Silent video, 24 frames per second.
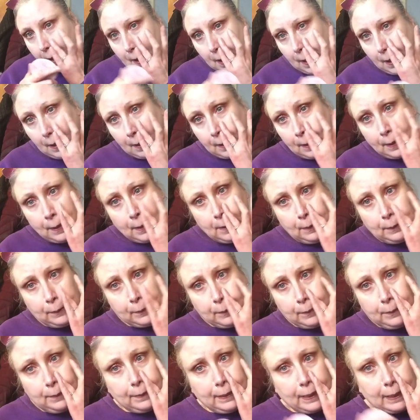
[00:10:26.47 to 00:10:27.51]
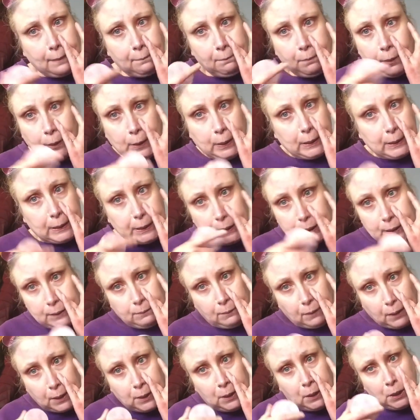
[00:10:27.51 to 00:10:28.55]
I can't do it without pulling this
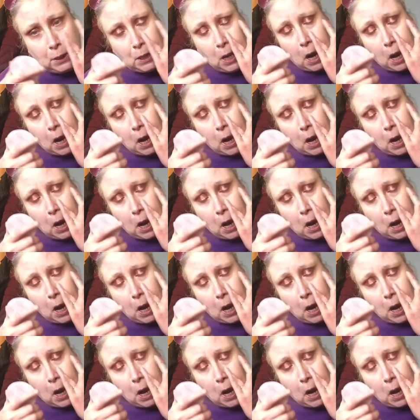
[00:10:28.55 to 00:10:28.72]
face.